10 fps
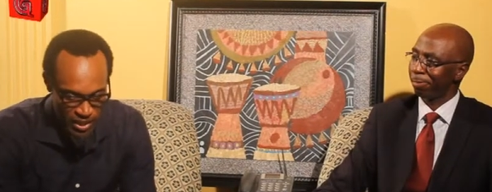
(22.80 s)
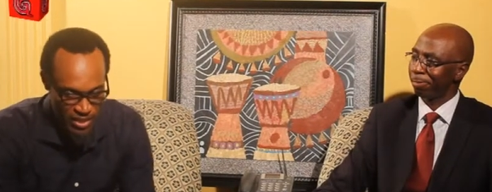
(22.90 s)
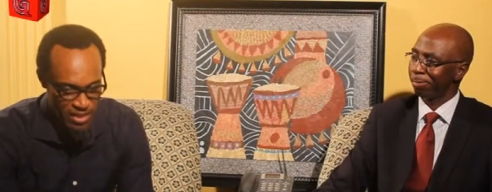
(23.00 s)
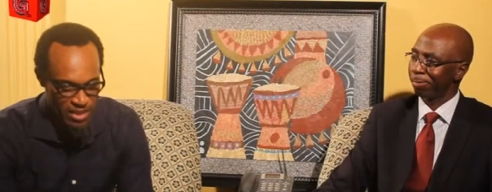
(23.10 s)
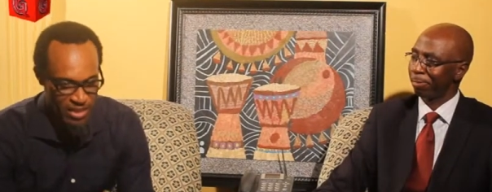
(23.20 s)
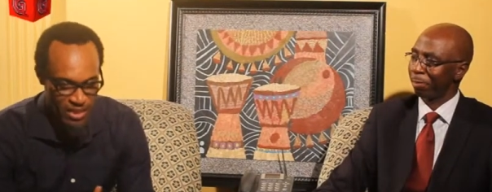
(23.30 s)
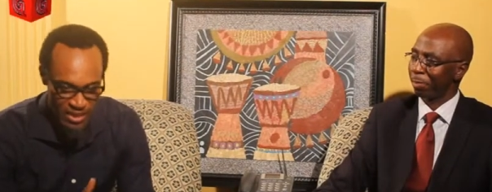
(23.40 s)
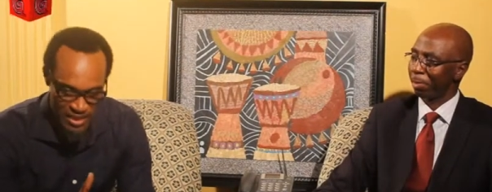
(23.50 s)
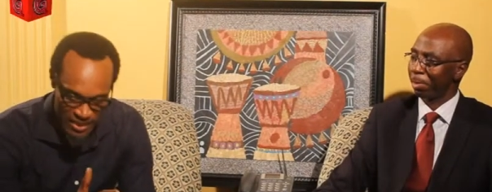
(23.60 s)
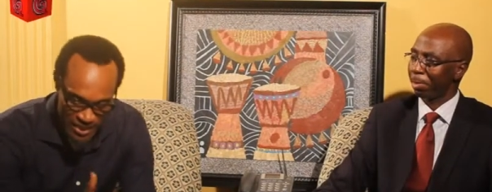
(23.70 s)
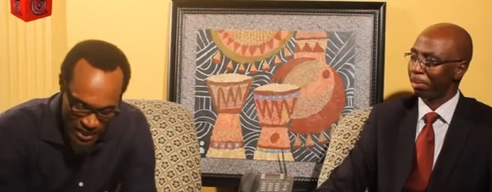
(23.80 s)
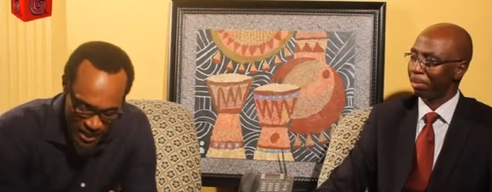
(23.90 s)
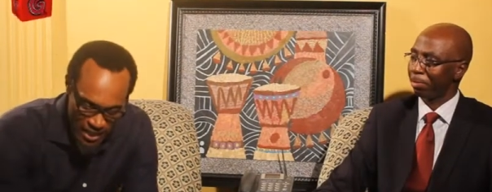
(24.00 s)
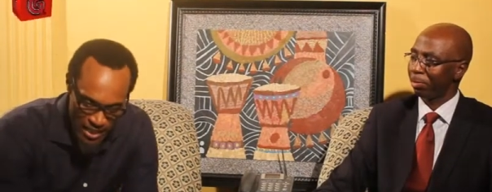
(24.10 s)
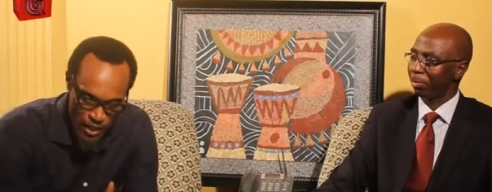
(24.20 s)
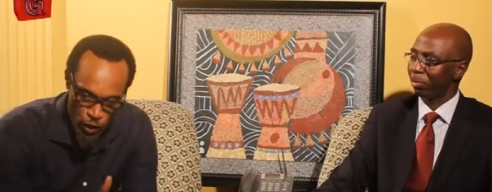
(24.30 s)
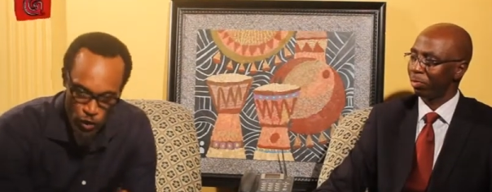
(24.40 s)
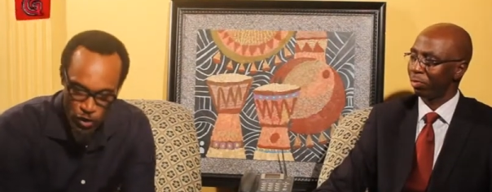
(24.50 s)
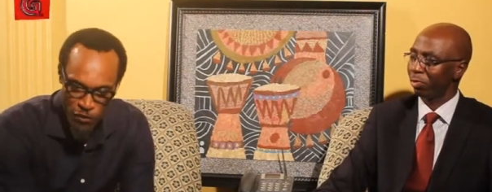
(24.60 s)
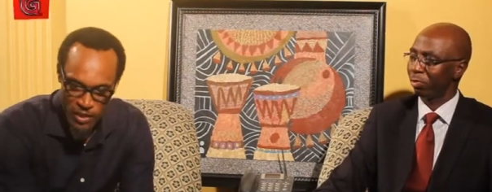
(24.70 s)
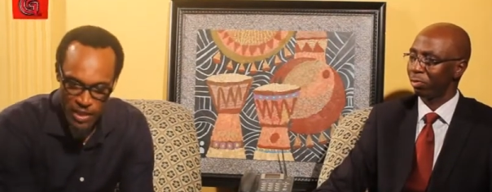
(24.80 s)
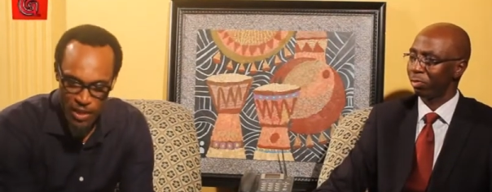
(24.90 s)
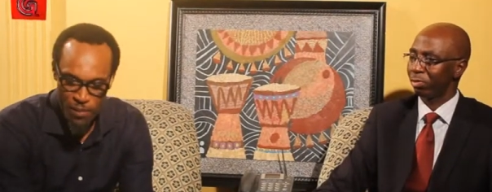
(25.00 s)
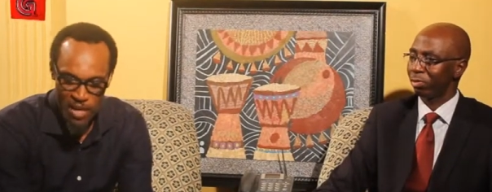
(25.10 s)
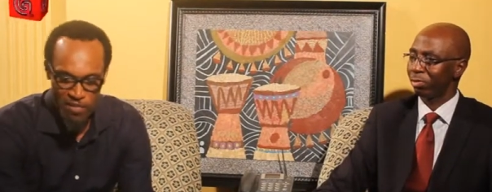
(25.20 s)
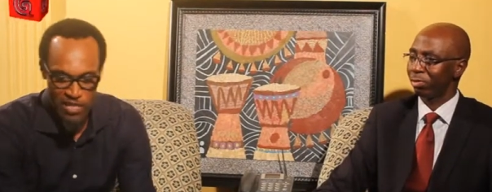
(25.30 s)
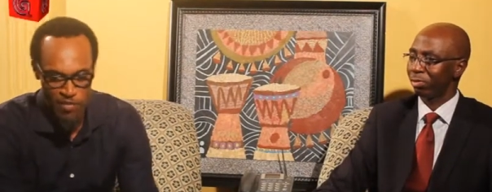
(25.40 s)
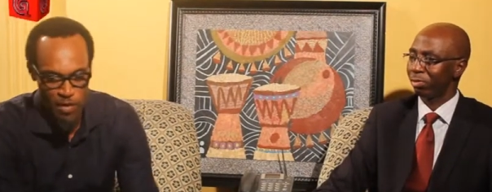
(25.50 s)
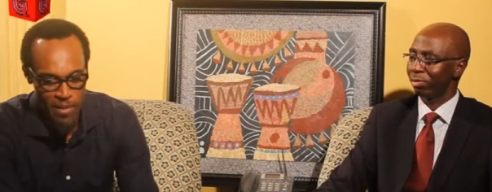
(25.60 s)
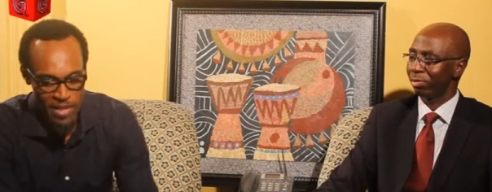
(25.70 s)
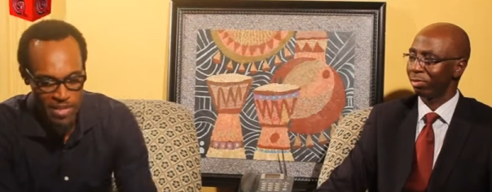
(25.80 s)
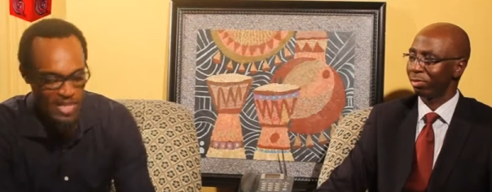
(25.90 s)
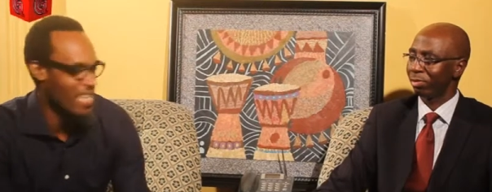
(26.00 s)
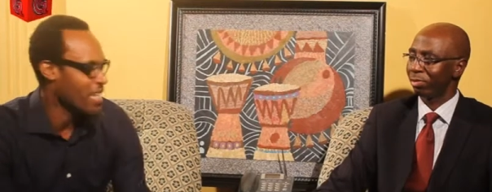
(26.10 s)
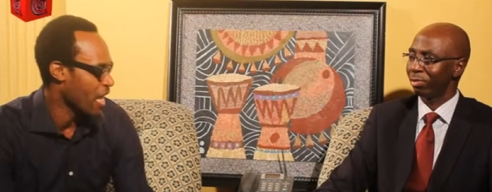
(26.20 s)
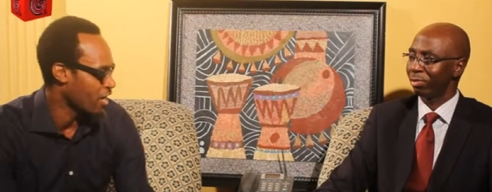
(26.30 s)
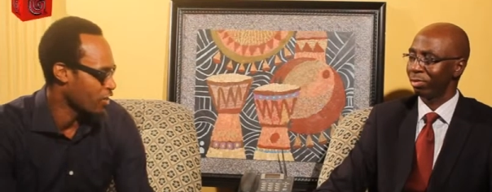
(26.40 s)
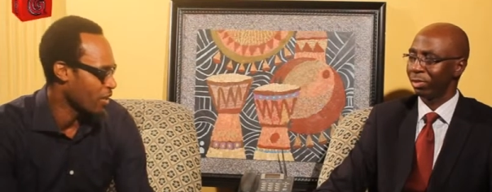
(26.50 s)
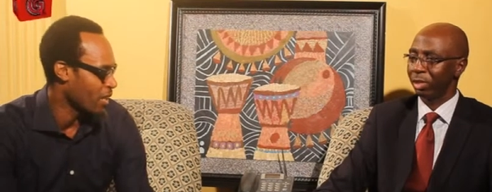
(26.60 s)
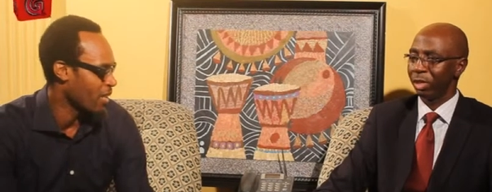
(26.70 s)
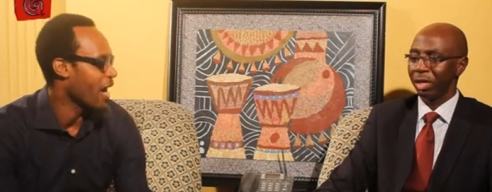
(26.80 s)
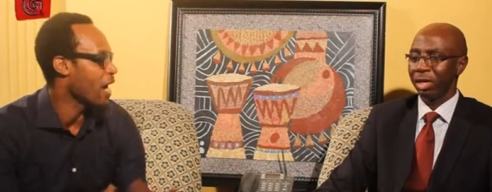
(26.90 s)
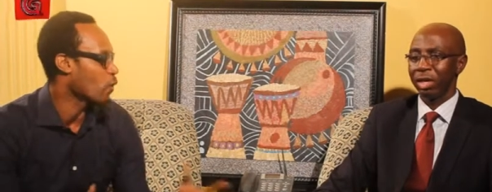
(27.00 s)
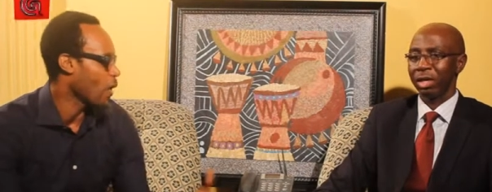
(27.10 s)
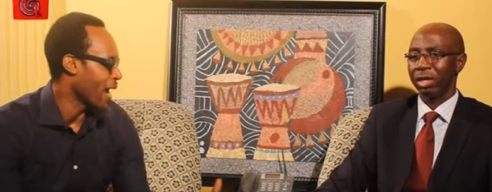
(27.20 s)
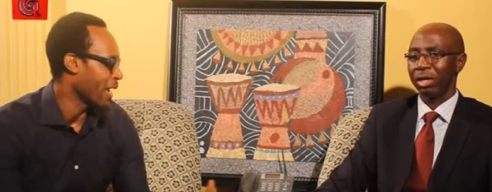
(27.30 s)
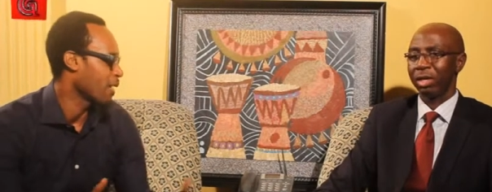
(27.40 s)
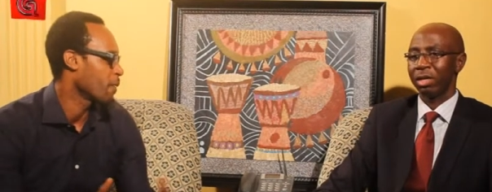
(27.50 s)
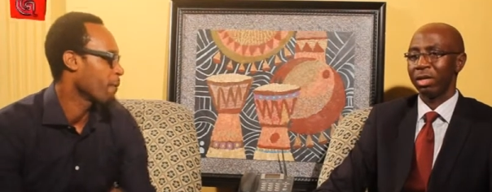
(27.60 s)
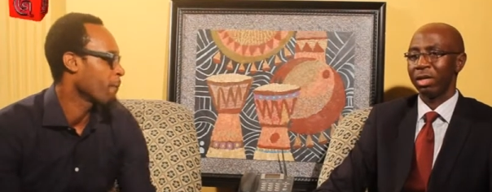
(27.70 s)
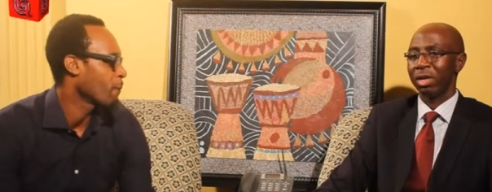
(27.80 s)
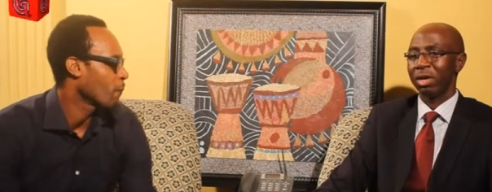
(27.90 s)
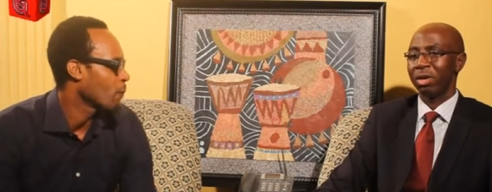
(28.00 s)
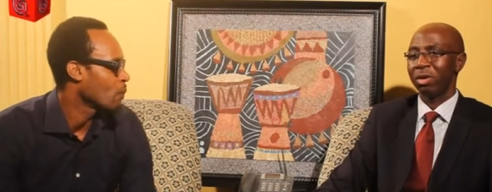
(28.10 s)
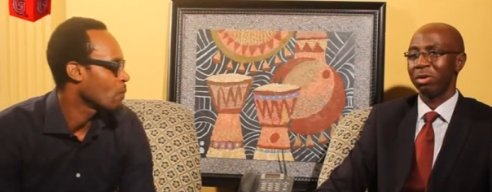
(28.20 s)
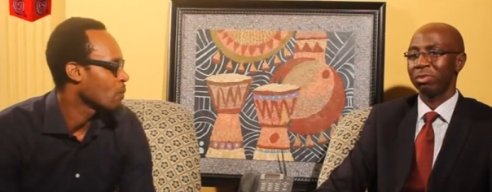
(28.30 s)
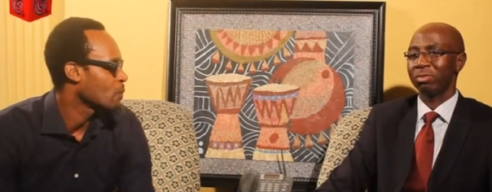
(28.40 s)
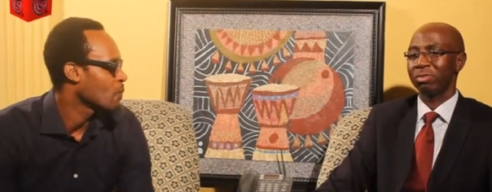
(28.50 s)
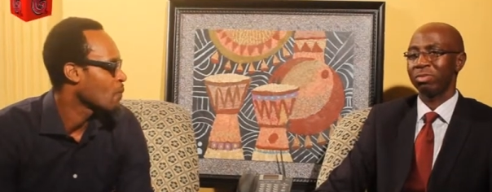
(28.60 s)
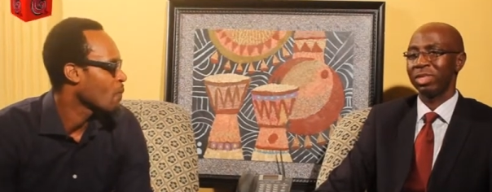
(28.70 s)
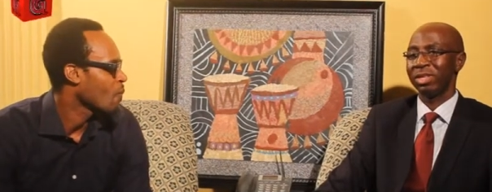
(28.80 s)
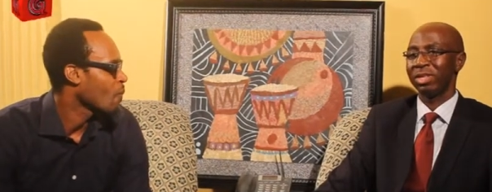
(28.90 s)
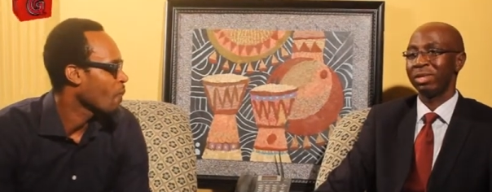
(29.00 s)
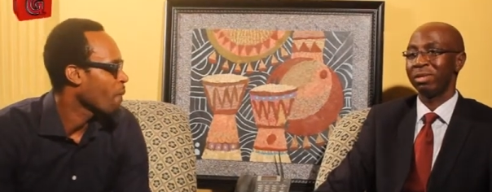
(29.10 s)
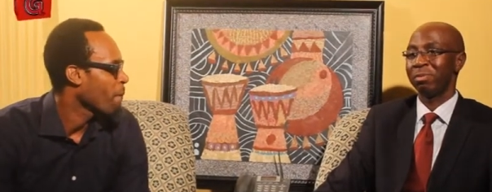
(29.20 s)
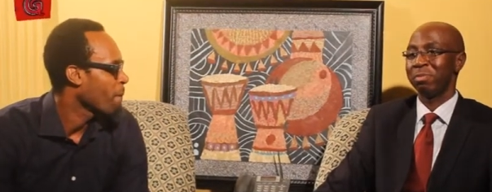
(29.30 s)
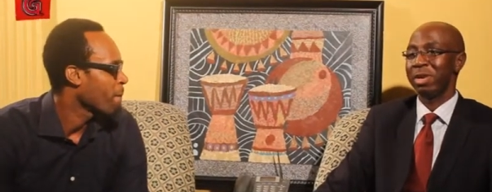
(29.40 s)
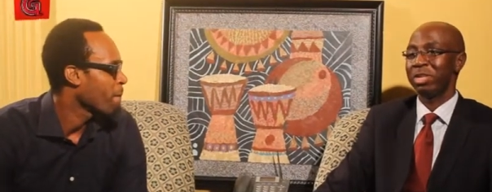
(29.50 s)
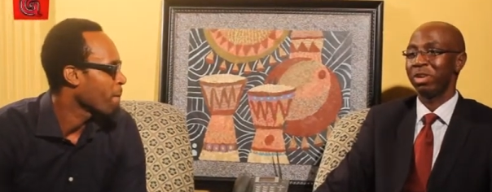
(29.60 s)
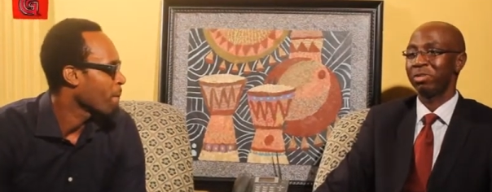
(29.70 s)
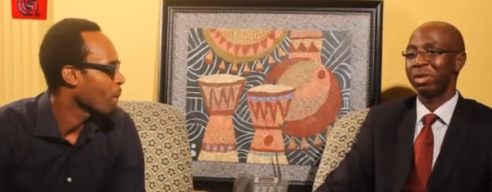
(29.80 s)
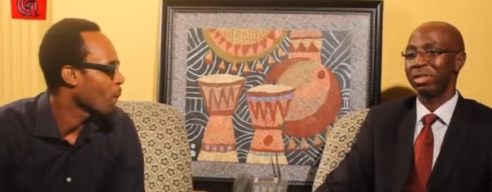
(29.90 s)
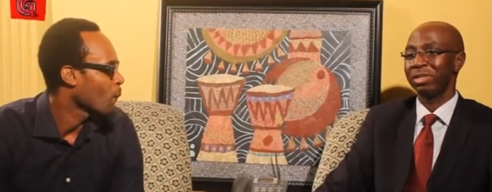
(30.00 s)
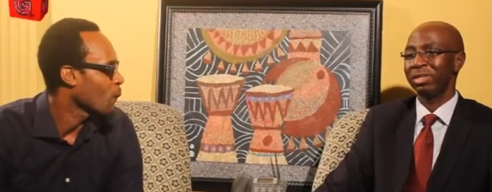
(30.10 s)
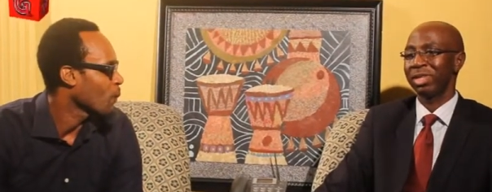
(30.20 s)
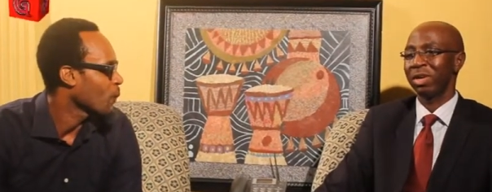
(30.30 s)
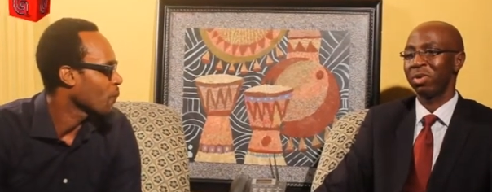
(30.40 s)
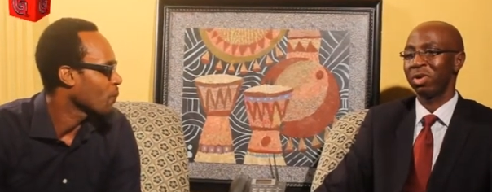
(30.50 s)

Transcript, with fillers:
Speaker 1: is generally cultivated by fish farmers in Nigeria and why?
Speaker 2: The major species that we